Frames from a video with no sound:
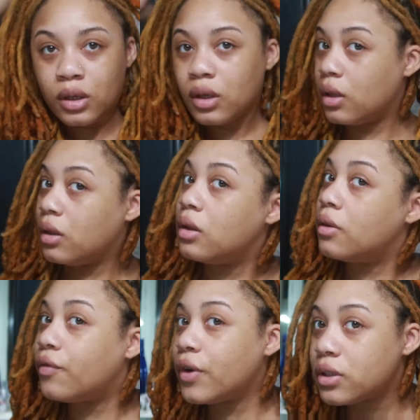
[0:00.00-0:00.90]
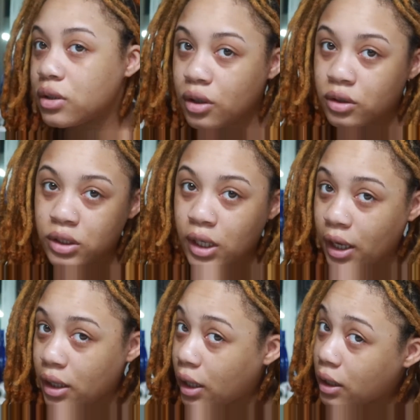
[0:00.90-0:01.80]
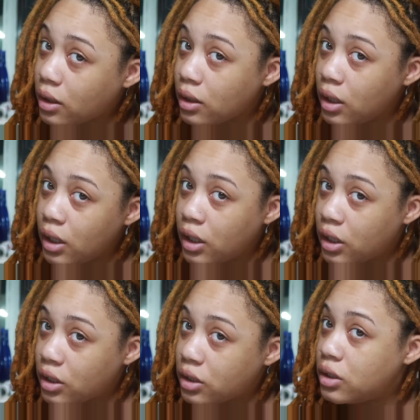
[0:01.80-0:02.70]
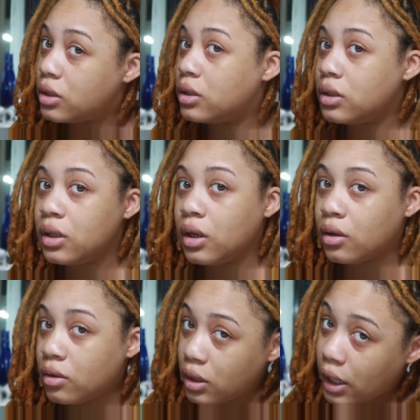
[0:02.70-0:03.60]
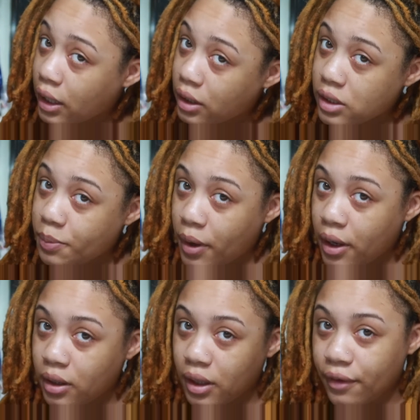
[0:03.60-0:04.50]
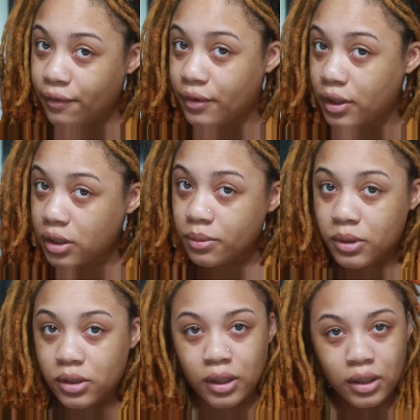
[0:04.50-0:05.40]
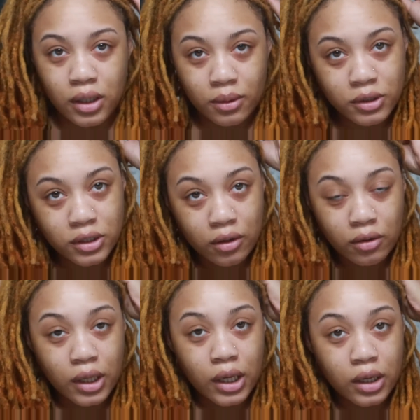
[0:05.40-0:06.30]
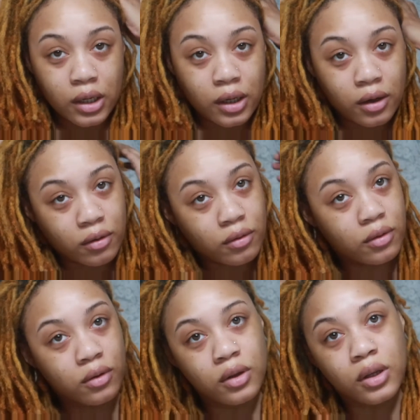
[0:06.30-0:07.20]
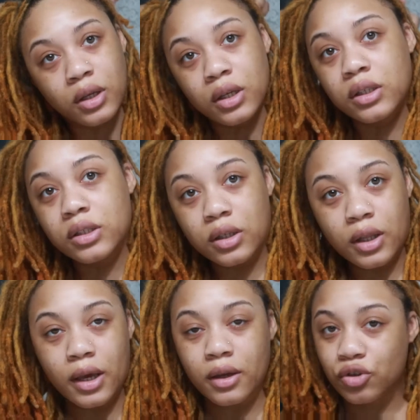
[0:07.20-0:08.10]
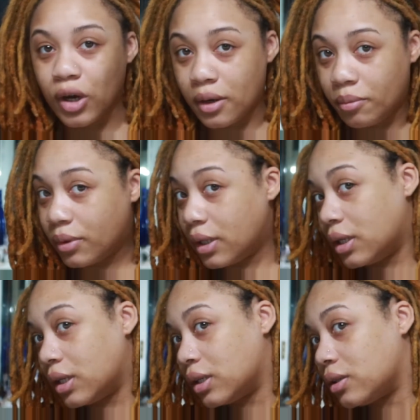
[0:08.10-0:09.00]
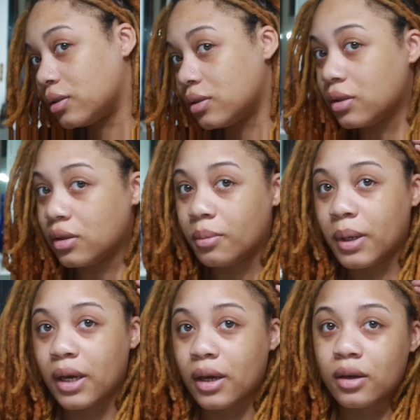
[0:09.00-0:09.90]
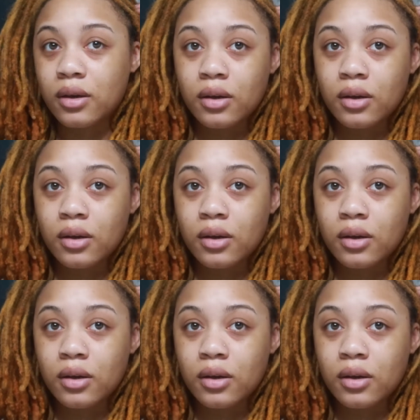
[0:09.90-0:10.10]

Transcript: And then the first girl just had like, she had this part like flipped. I think I'm just gonna lay it down to like try to blend it to the back.